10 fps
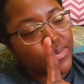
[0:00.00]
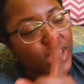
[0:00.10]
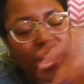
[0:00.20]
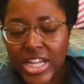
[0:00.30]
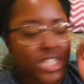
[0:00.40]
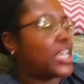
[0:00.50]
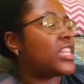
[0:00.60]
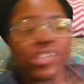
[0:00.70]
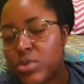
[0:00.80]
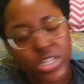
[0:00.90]
and I said,
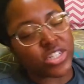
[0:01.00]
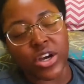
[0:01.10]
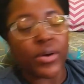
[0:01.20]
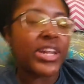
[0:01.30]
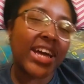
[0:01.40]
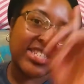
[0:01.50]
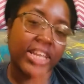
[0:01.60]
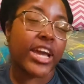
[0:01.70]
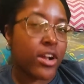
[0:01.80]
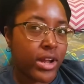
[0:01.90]
you need to go. And that's
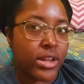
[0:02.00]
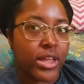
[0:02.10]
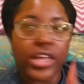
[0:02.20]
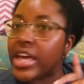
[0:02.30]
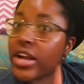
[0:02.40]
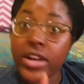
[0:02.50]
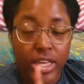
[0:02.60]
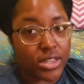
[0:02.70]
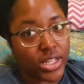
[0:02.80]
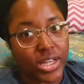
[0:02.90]
Garrett. Garrett
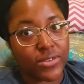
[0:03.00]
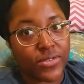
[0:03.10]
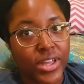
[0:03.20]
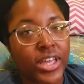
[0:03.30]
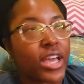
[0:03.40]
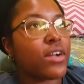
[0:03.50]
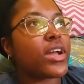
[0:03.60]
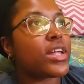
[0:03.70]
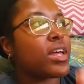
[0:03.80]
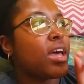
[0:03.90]
can leave.
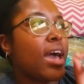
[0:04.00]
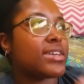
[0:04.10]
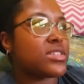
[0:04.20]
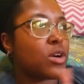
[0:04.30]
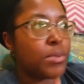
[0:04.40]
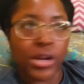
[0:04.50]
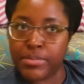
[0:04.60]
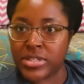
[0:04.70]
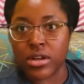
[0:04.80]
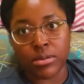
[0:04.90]
Garrett has no
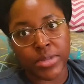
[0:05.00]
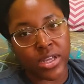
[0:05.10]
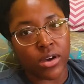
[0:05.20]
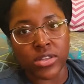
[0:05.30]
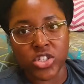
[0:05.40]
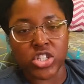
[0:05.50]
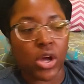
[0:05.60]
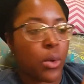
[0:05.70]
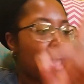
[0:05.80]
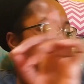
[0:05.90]
purpose on being on the
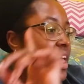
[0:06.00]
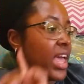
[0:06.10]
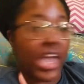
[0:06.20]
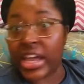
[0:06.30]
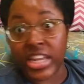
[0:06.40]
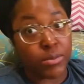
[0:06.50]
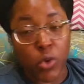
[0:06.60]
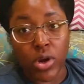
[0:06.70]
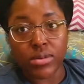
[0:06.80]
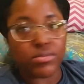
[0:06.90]
show
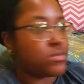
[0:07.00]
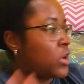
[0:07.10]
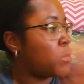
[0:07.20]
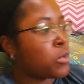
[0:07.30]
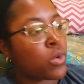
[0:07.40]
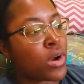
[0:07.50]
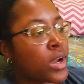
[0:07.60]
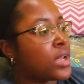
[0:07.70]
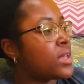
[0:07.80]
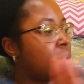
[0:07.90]
anymore. No more.
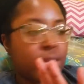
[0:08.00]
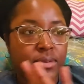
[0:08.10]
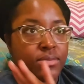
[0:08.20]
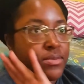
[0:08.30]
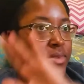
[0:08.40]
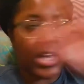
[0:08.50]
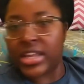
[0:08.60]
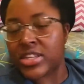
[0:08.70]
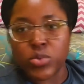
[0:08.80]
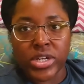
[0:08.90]
It
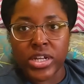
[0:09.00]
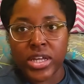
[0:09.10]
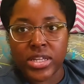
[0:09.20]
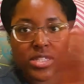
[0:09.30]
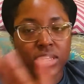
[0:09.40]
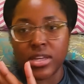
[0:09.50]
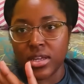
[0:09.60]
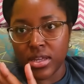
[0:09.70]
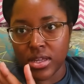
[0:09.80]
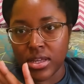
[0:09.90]
is what it is.
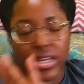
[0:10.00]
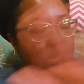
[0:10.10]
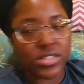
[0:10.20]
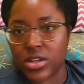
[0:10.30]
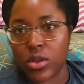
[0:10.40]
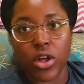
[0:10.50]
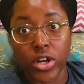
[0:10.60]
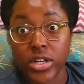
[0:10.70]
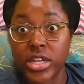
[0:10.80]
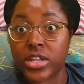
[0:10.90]
He is no
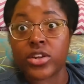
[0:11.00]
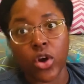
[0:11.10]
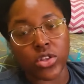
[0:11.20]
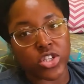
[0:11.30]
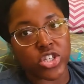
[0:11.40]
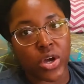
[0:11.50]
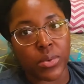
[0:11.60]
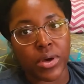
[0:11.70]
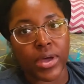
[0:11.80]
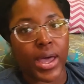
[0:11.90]
longer needed on the show,
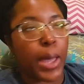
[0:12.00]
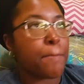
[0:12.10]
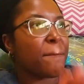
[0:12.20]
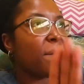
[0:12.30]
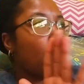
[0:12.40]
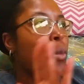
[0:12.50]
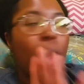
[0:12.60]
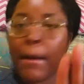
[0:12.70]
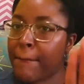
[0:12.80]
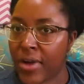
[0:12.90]
okay?
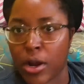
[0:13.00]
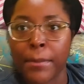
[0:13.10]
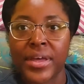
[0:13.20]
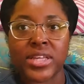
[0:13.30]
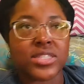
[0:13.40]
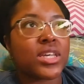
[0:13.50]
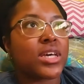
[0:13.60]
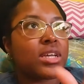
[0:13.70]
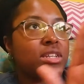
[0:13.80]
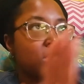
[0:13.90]
What purpose
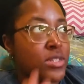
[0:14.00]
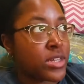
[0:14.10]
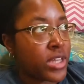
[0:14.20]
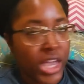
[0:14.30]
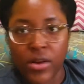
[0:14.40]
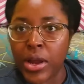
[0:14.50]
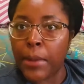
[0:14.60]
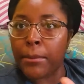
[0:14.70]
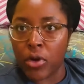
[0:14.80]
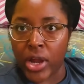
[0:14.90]
does
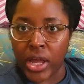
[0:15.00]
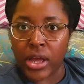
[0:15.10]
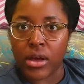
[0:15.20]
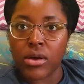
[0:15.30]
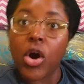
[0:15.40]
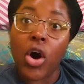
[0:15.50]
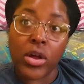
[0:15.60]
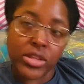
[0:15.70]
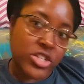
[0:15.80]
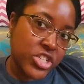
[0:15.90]
Garrett bring on
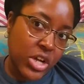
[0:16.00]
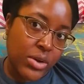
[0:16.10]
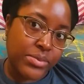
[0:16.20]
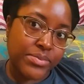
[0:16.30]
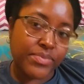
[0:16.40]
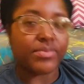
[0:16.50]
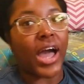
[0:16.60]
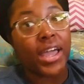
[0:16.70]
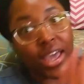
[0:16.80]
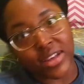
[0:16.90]
this show? I
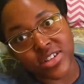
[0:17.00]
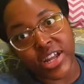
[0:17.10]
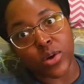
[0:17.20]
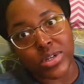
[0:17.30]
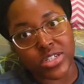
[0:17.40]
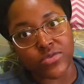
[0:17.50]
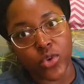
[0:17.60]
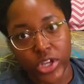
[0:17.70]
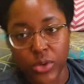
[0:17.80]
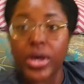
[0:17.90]
can answer that question for
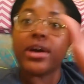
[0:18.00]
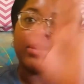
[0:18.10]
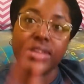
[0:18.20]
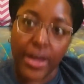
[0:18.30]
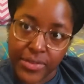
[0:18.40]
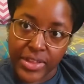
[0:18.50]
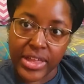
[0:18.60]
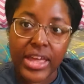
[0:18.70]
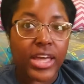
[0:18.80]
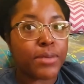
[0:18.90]
you. Nothing.
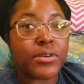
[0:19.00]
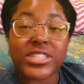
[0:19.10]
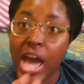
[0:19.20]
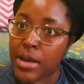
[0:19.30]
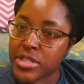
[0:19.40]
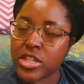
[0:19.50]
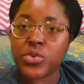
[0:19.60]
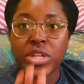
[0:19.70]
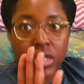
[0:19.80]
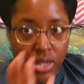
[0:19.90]
He brings
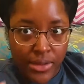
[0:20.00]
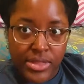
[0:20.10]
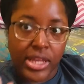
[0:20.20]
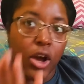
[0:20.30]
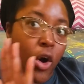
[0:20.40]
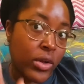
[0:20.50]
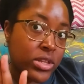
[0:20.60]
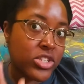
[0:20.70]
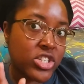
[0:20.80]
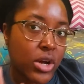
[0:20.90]
absolutely nothing on
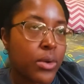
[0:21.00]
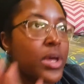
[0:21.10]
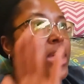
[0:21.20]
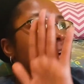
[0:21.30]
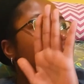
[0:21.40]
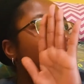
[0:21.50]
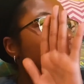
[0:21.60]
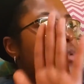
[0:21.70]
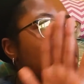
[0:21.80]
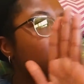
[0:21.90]
this show. He
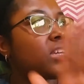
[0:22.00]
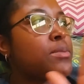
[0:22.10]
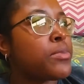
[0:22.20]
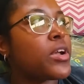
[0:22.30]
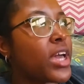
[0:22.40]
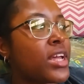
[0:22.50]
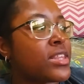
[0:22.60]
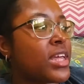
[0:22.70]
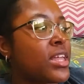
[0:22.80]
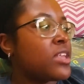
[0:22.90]
really didn't bring
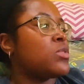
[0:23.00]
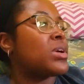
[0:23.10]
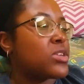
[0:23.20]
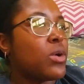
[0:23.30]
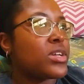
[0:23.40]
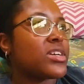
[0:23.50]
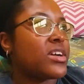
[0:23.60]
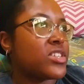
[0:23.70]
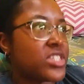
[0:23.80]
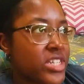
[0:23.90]
anything throughout the whole
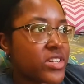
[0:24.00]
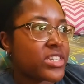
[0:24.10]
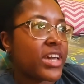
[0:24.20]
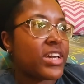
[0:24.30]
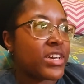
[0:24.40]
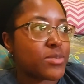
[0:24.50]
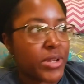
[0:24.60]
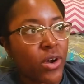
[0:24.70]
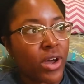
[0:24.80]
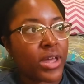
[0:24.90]
entire series that he has been
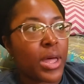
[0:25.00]
on